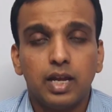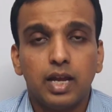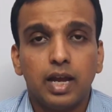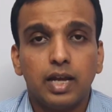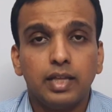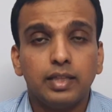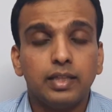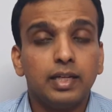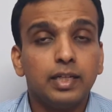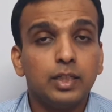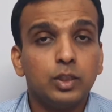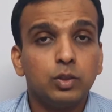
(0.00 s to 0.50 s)

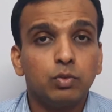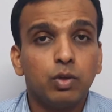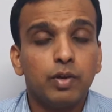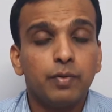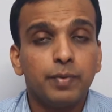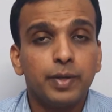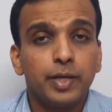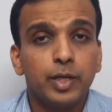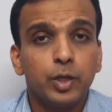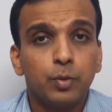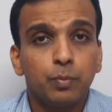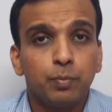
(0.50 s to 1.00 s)
And that is why
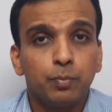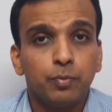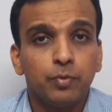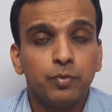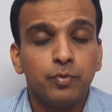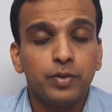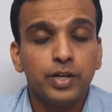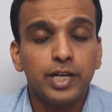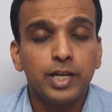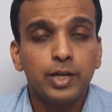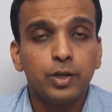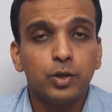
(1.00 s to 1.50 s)
we
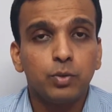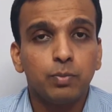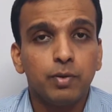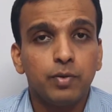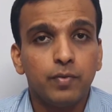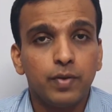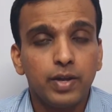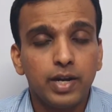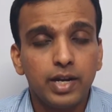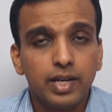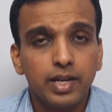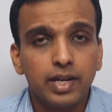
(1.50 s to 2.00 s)
need to be
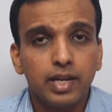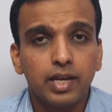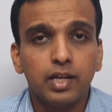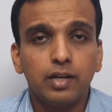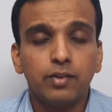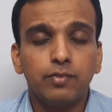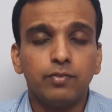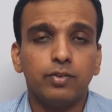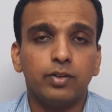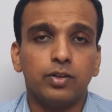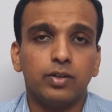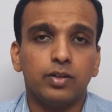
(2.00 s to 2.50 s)
very
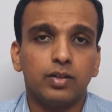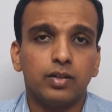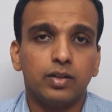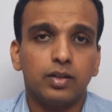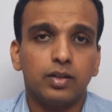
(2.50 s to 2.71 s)
careful.